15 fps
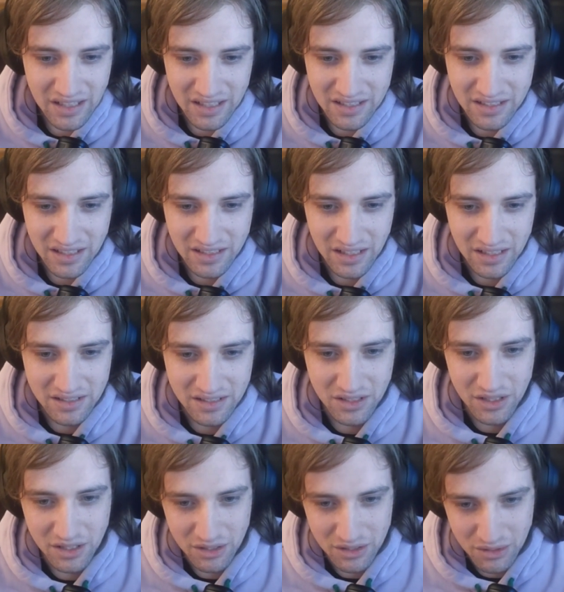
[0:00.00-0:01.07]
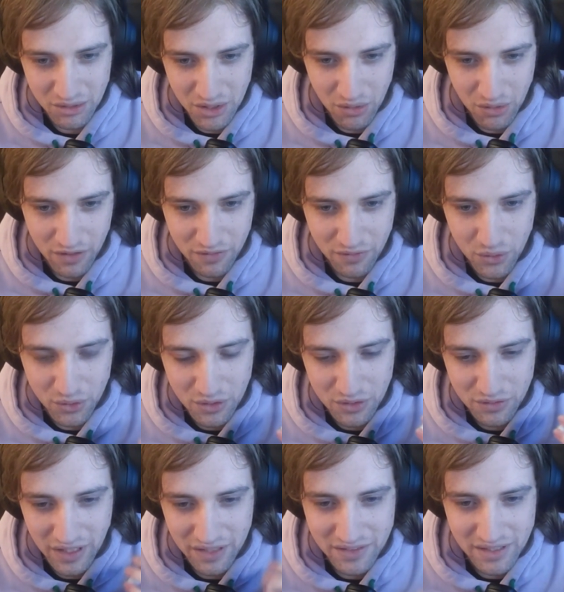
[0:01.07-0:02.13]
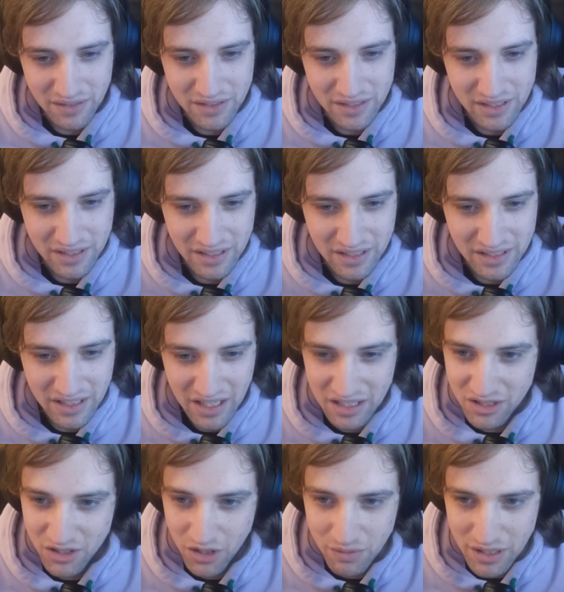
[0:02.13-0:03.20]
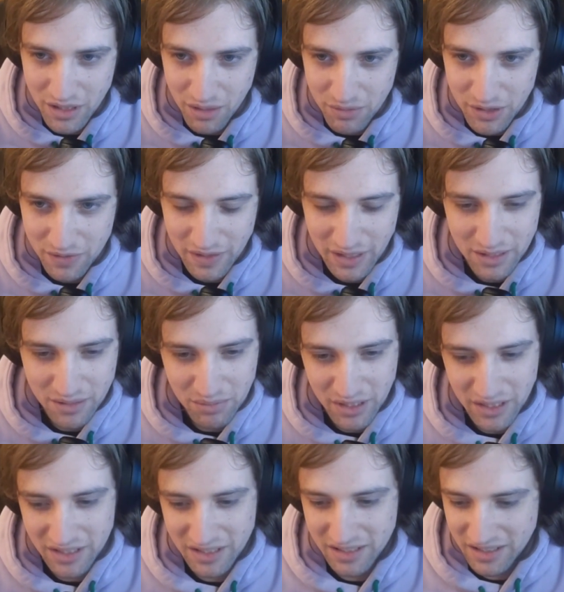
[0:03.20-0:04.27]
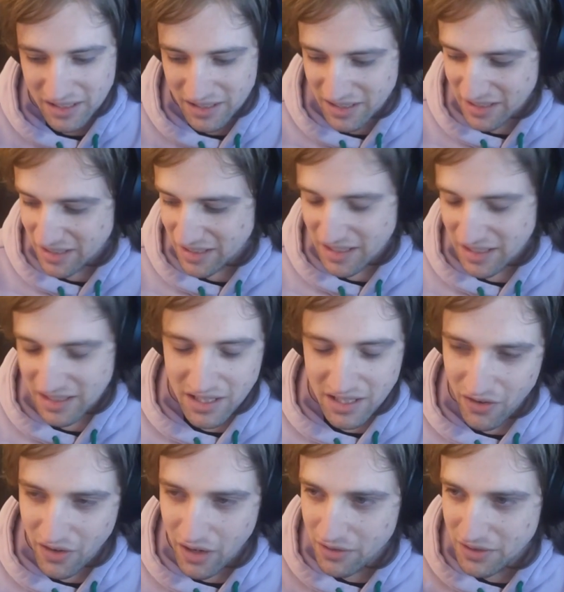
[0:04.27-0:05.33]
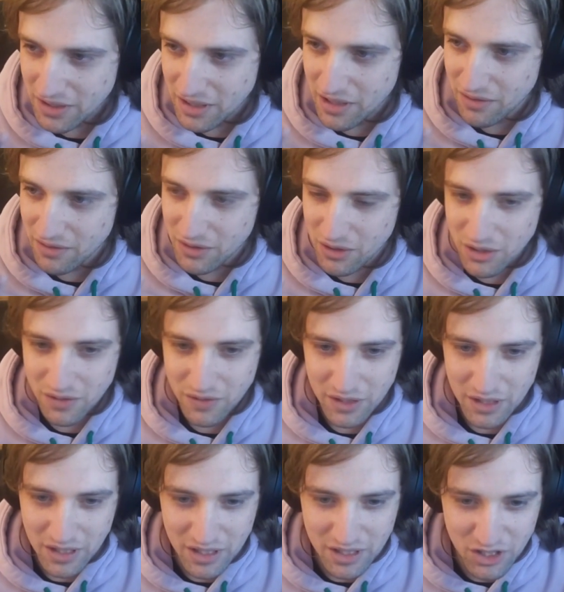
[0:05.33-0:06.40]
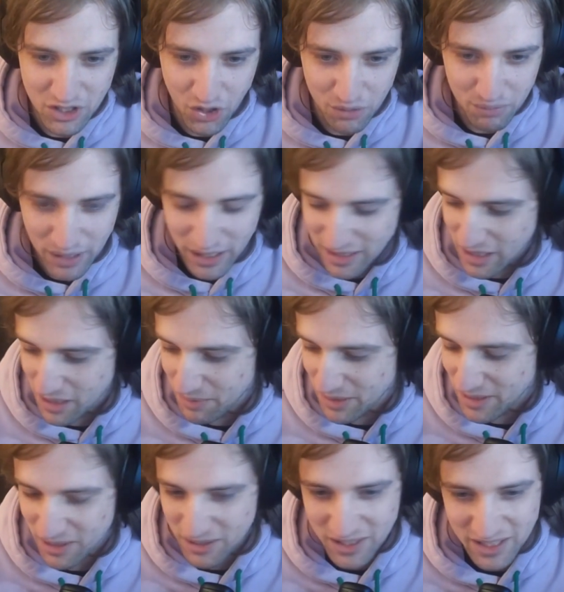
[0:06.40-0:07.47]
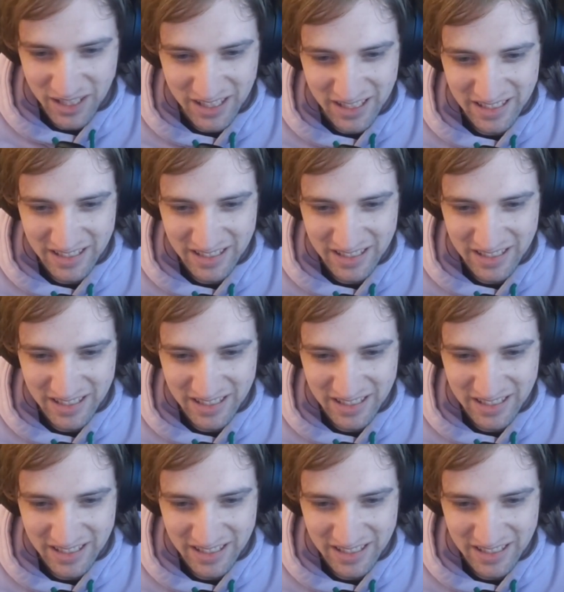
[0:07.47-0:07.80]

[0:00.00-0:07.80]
yes, yes, yes. Chico, you, you are 42576. So many numbers flying past. This song I'll have to take in future for the not pilot episode.